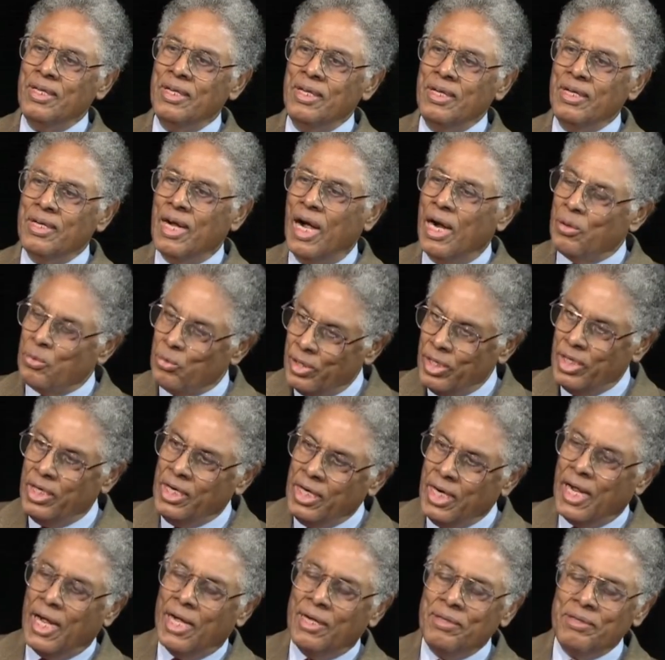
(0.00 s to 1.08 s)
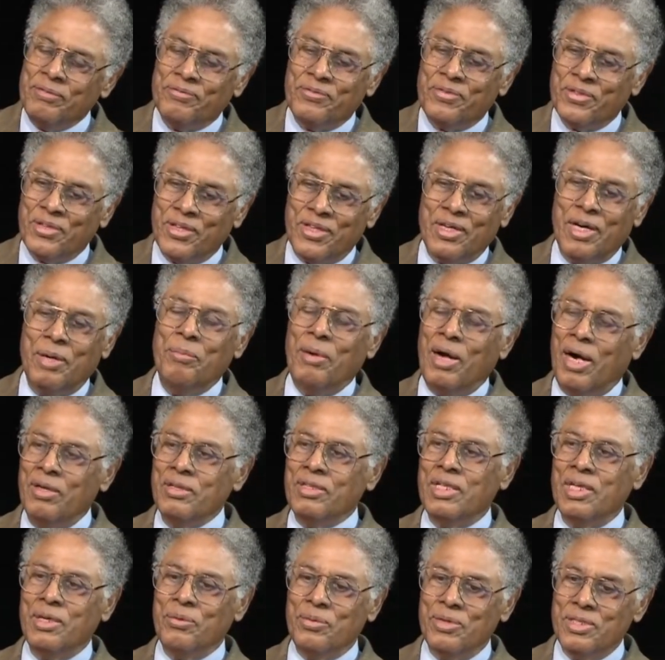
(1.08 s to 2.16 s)
And I rented it out for an
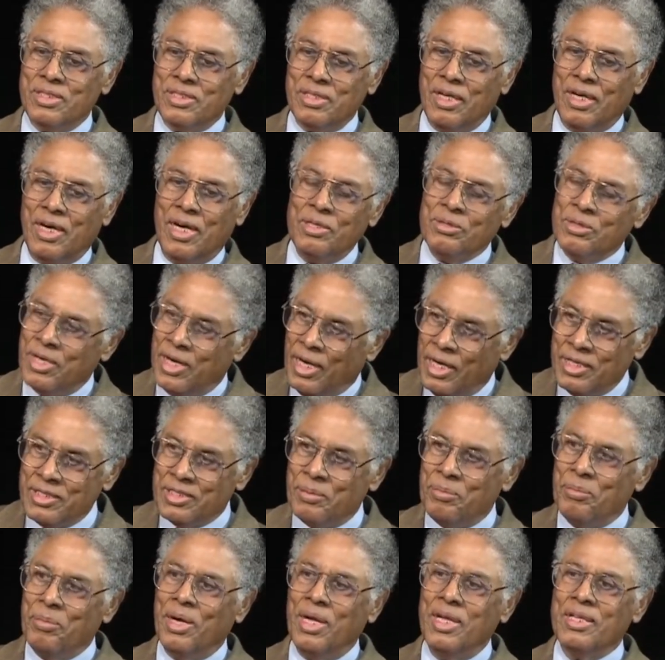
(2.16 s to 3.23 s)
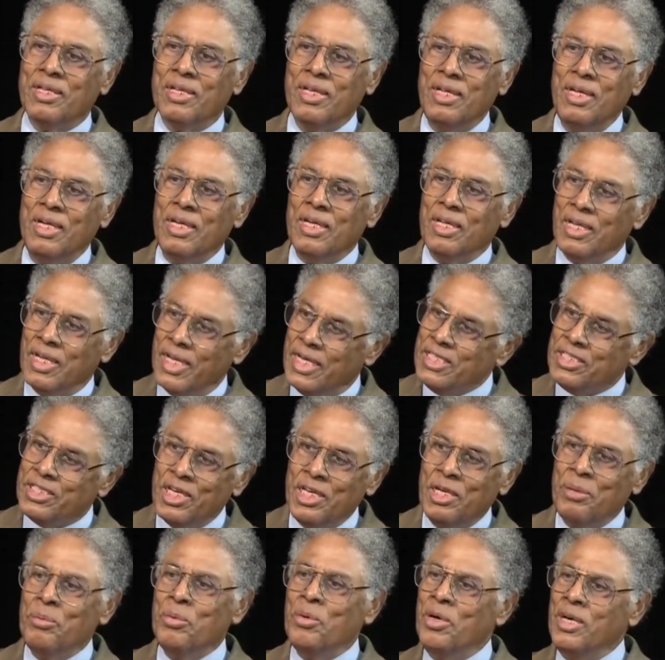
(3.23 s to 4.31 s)
amount that was $100 a month less than
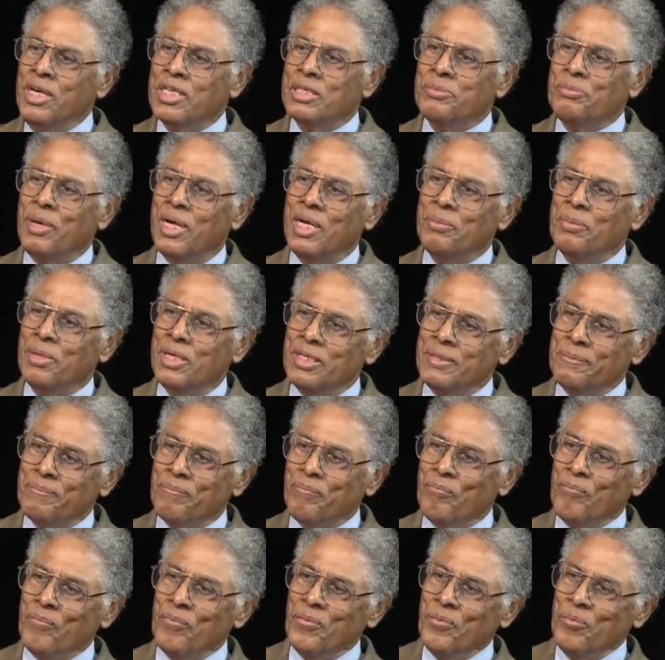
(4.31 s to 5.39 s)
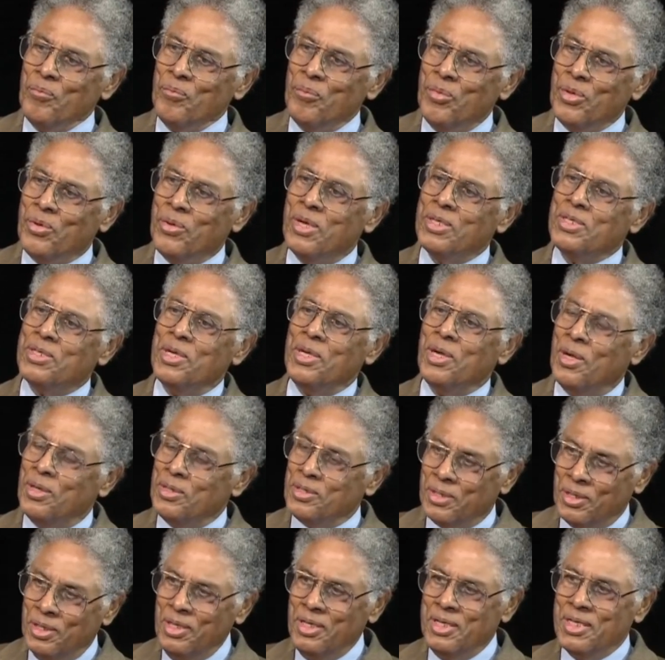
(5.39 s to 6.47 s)
the mortgage payment, because the
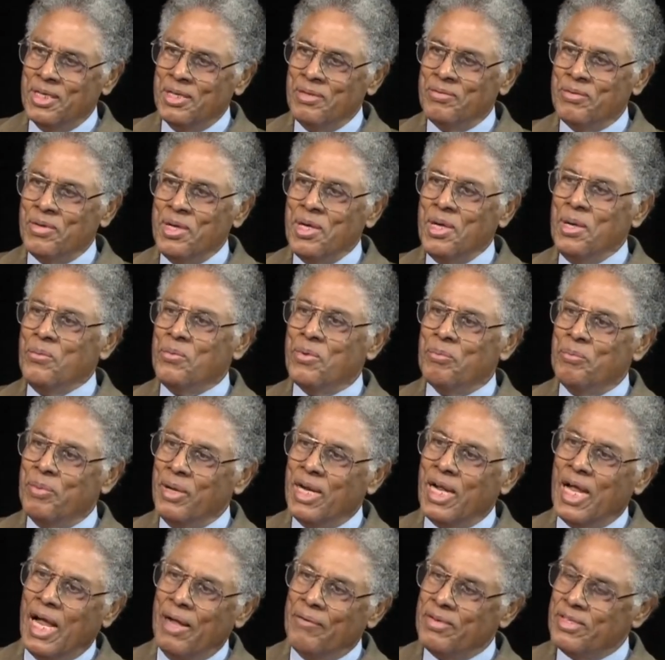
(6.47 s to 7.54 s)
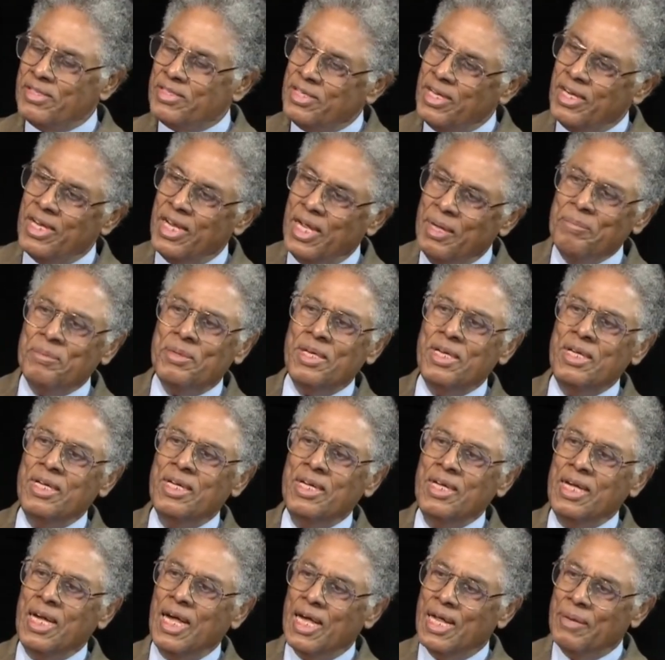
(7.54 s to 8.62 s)
alternative would be to have it sit empty
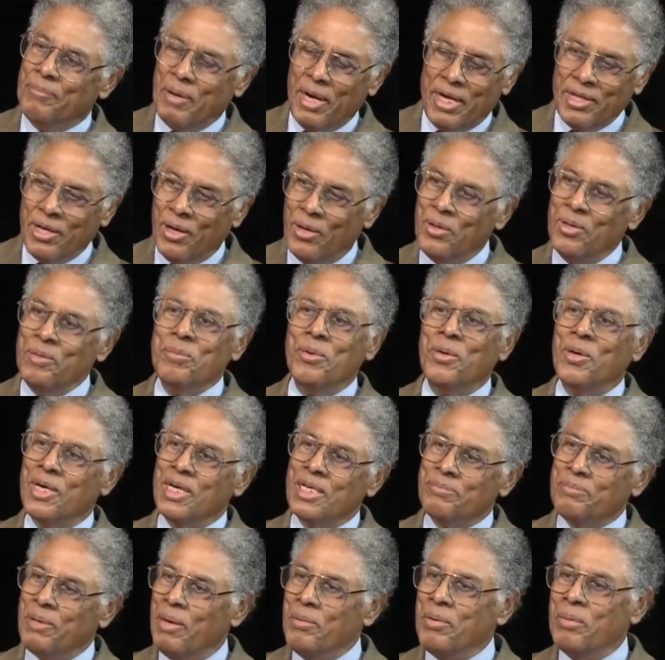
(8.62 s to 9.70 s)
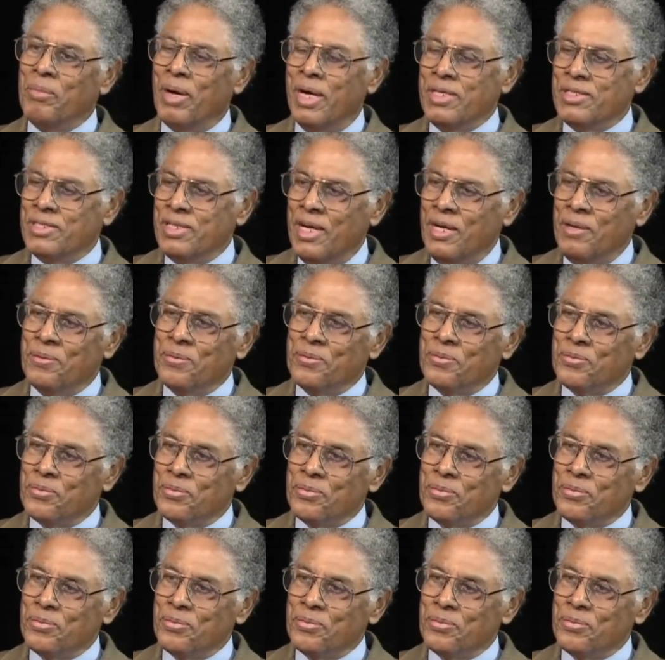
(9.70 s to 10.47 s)
and pay the whole mortgage payment myself.